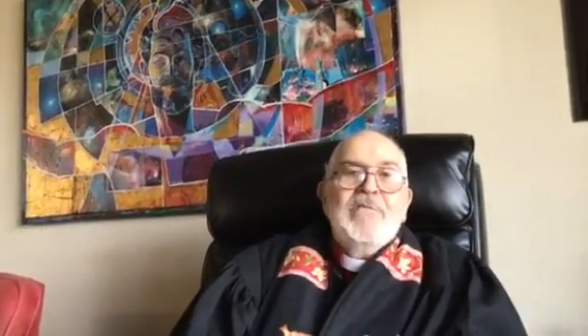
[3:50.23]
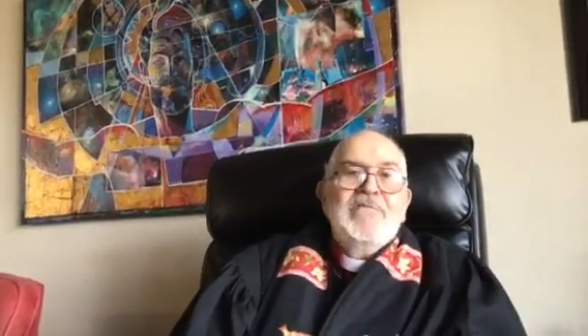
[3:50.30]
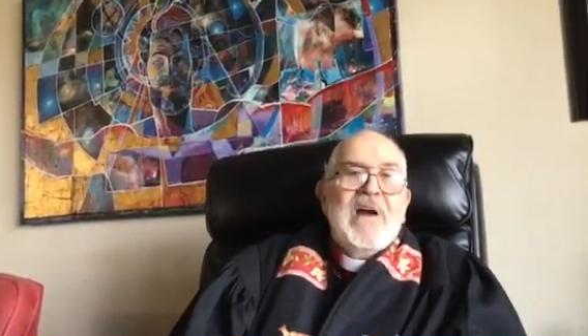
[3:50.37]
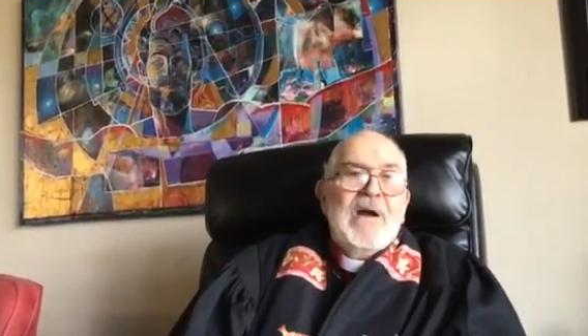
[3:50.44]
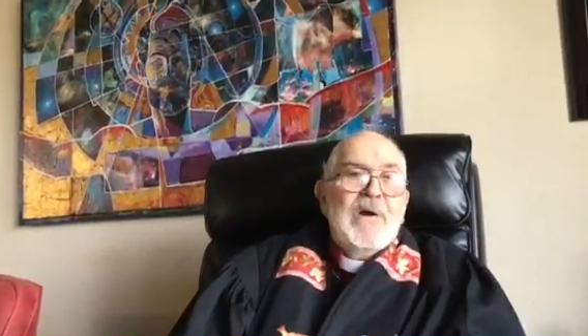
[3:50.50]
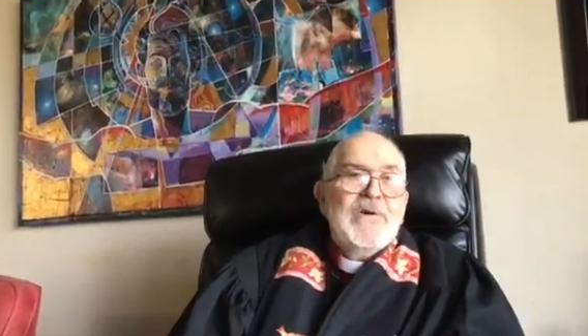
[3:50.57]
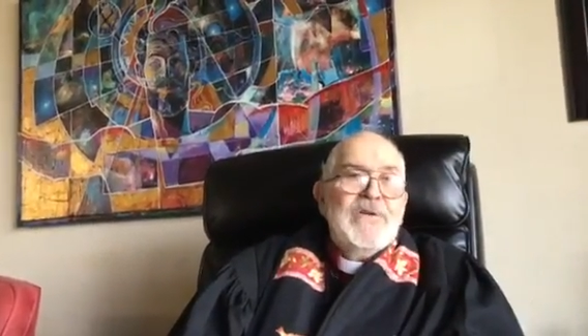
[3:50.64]
of
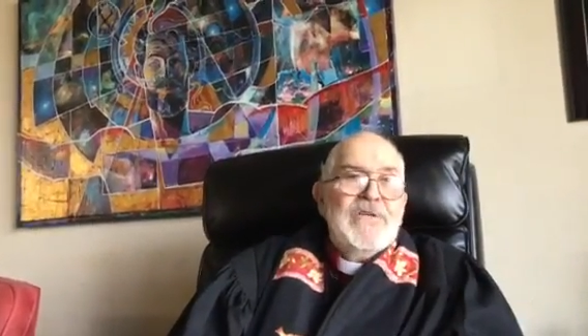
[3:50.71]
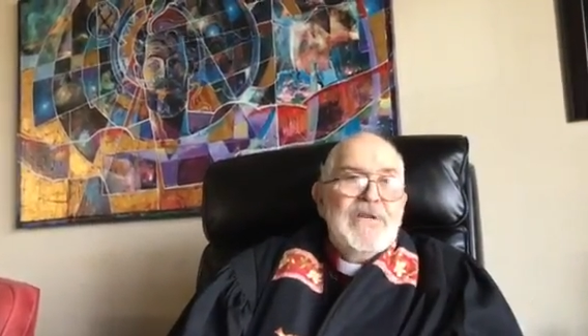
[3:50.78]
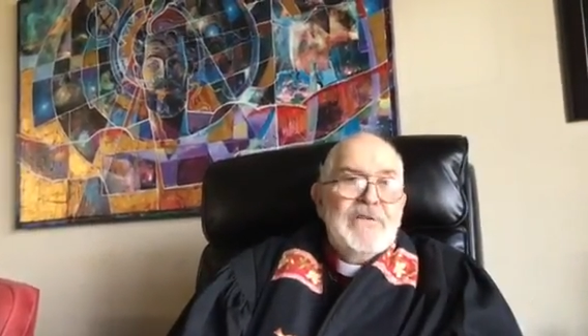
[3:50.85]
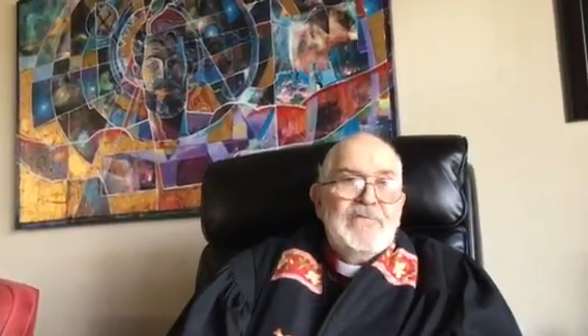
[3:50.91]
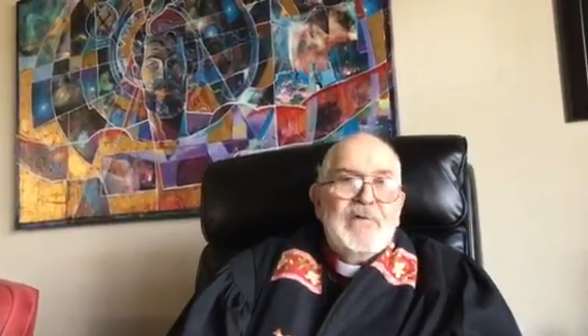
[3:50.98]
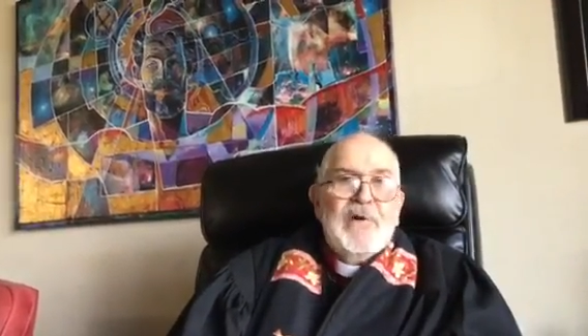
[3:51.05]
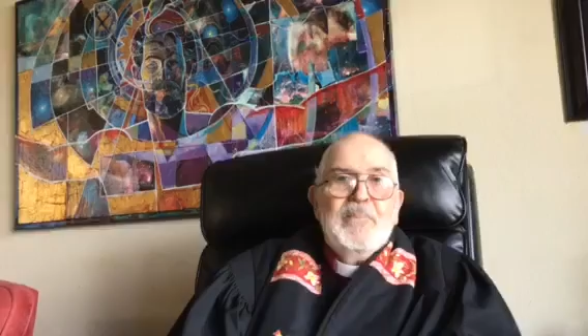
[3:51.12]
our
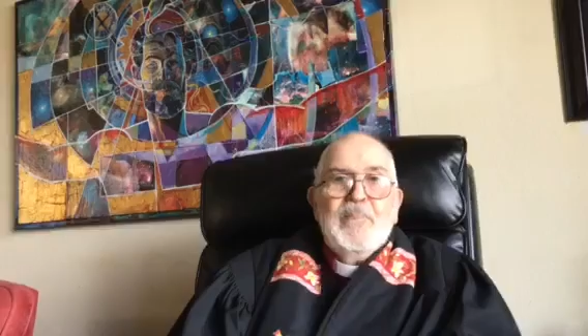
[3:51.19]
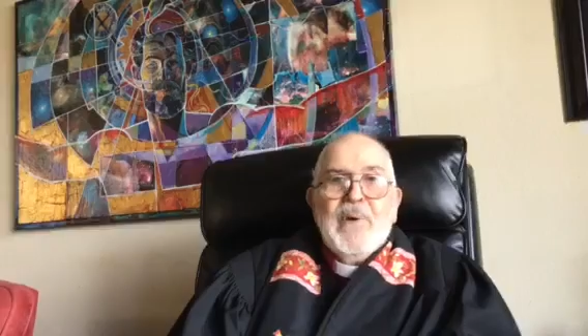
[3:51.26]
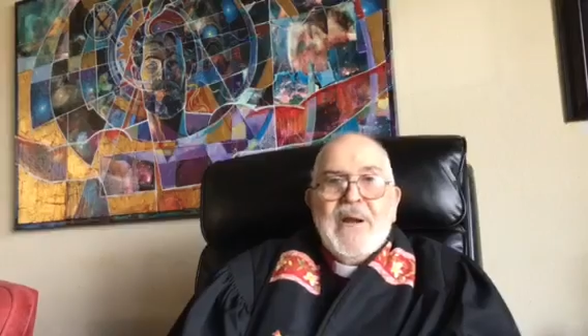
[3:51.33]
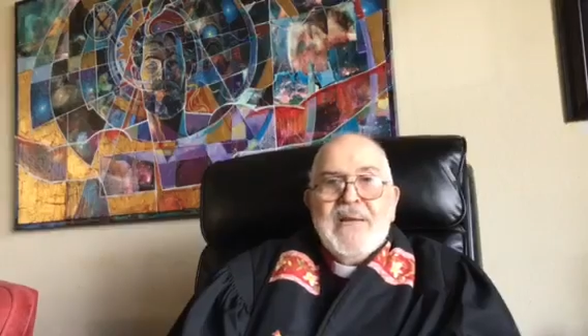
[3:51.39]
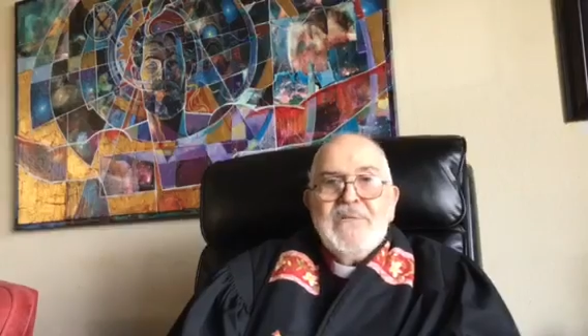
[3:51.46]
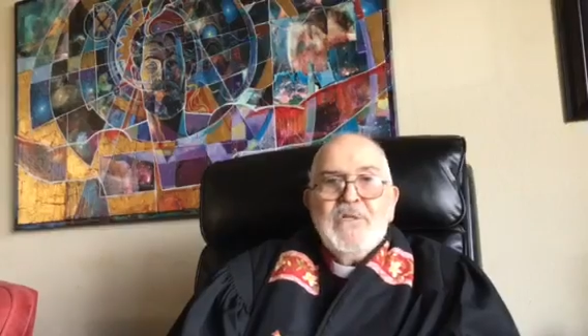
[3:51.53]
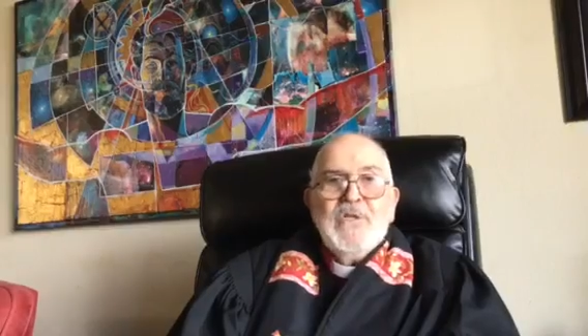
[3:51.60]
different
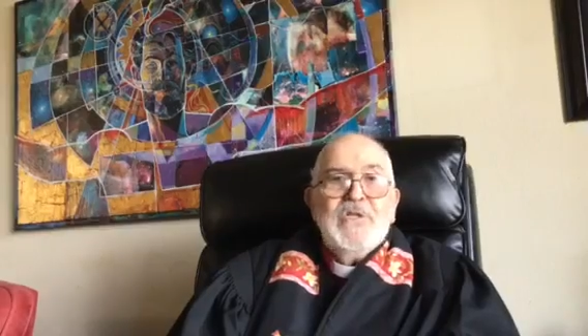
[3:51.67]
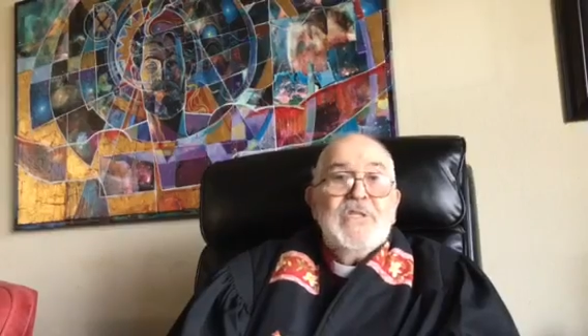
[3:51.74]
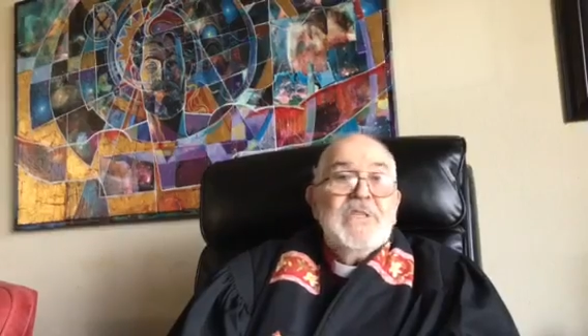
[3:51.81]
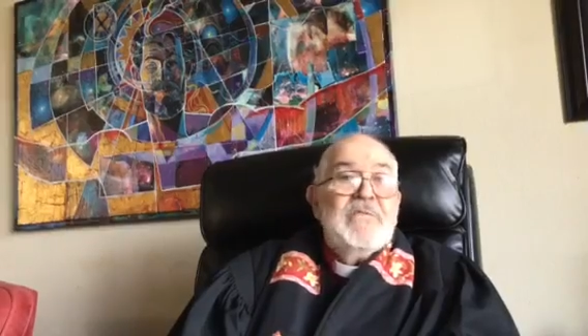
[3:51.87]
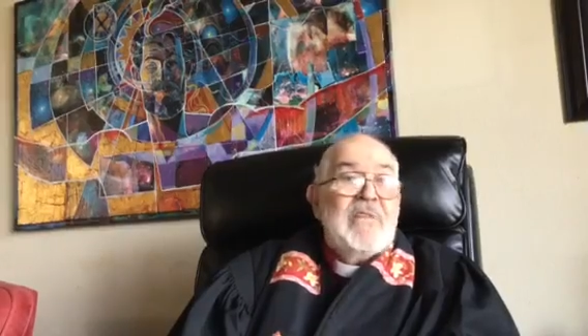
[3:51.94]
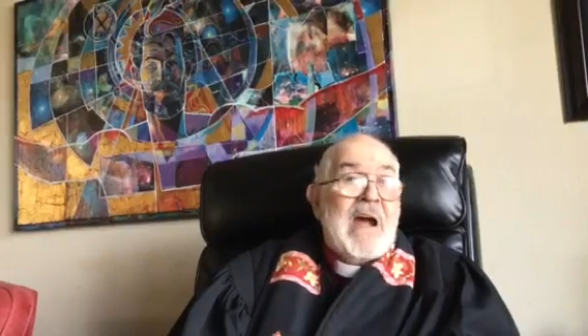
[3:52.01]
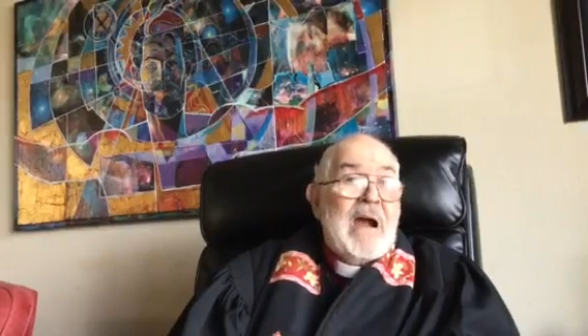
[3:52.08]
branches
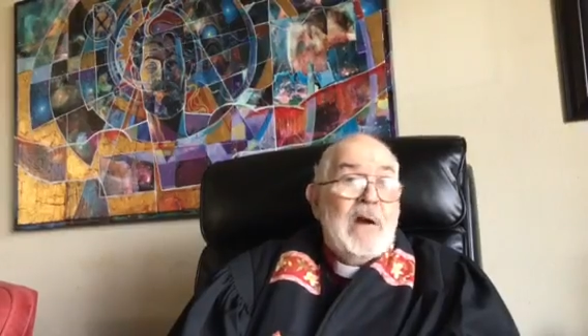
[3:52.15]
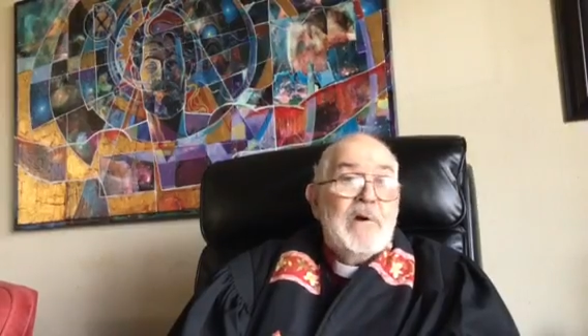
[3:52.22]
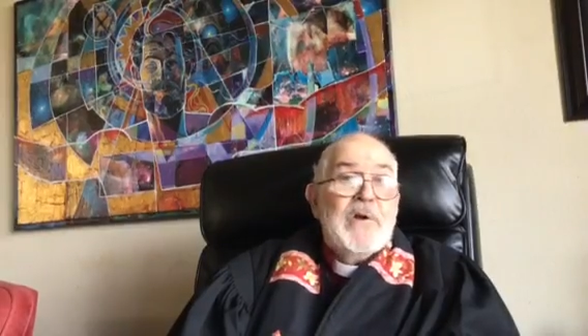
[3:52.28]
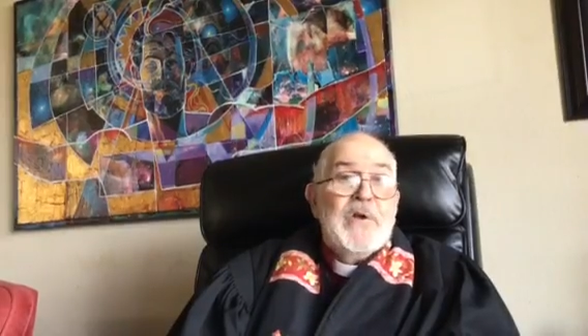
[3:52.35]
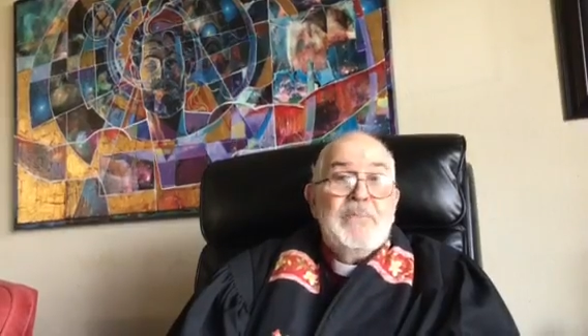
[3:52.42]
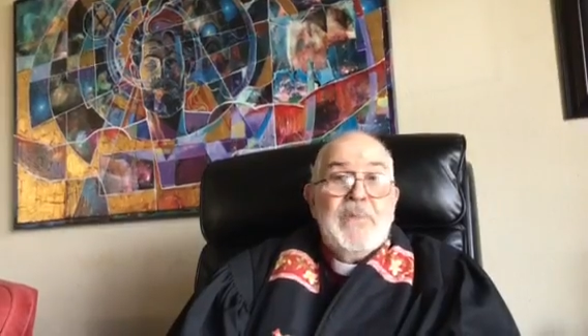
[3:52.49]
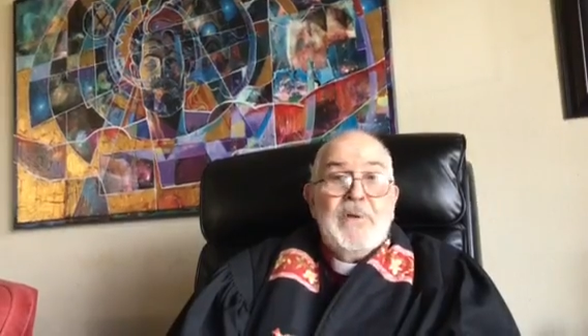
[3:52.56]
of our
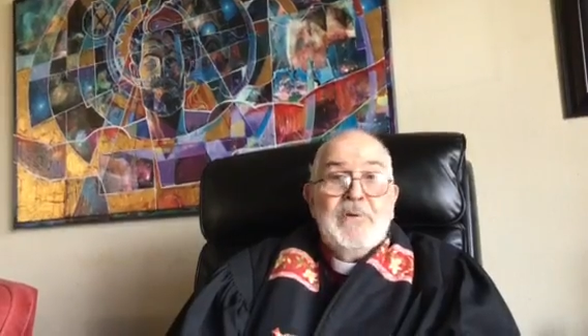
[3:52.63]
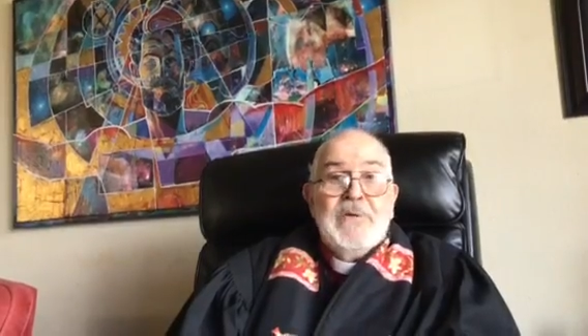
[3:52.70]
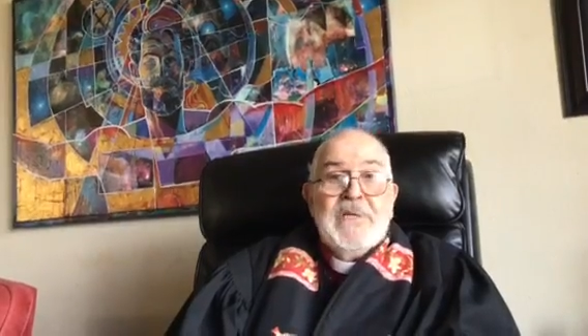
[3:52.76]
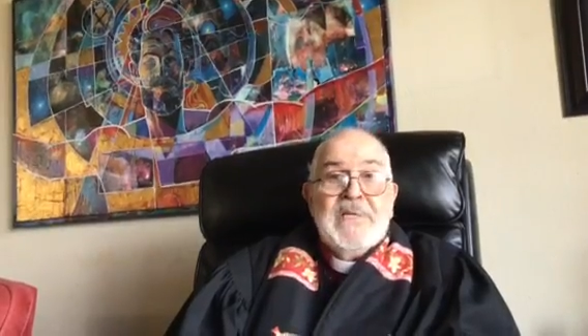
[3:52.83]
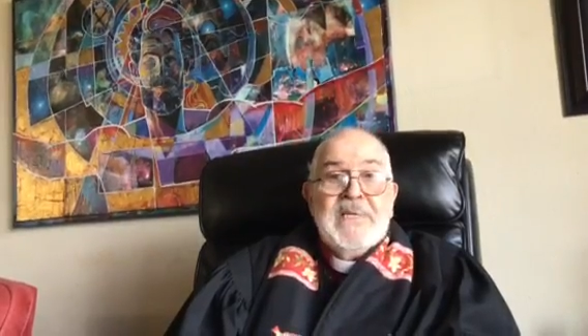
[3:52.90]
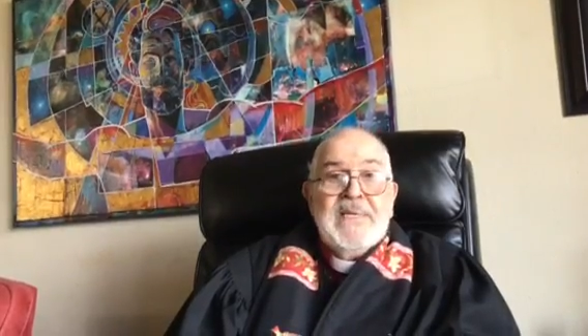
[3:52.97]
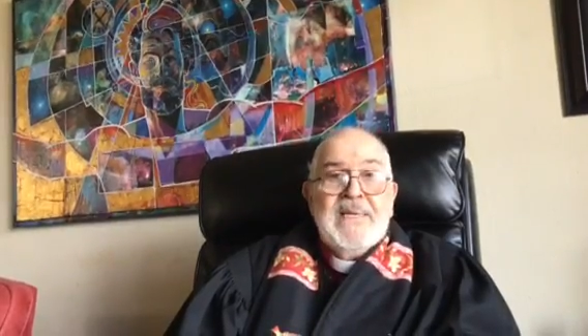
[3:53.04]

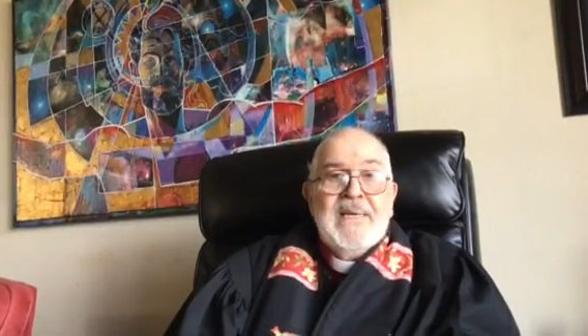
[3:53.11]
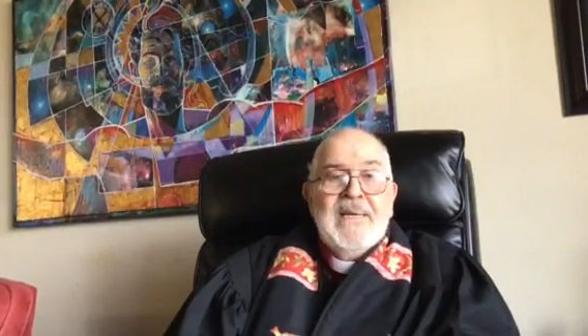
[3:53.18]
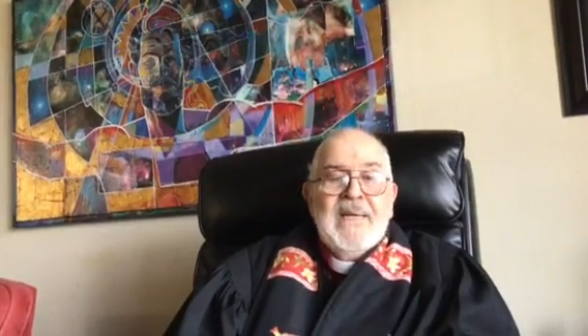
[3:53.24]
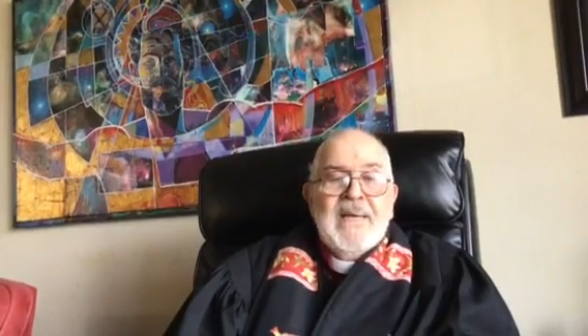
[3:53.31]
community.